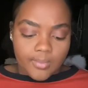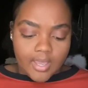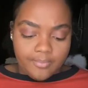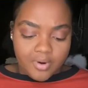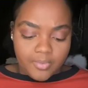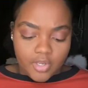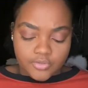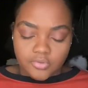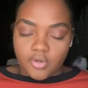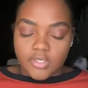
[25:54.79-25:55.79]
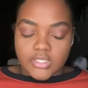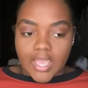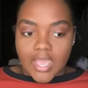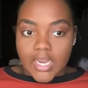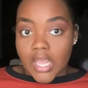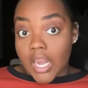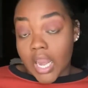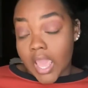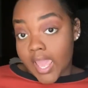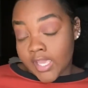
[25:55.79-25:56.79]
I'm probably also going to add a
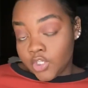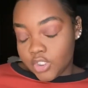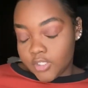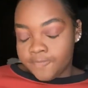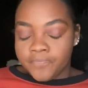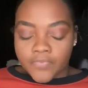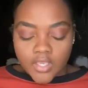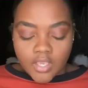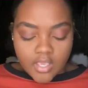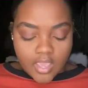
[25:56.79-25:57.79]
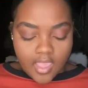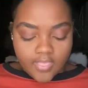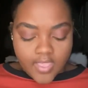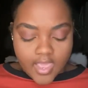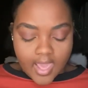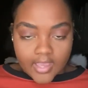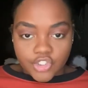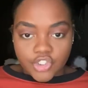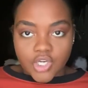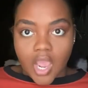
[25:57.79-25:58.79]
lash, and then I
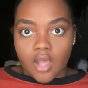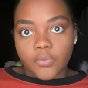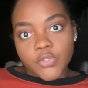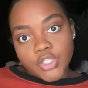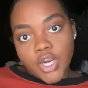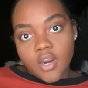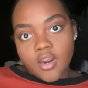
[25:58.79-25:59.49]
shall return.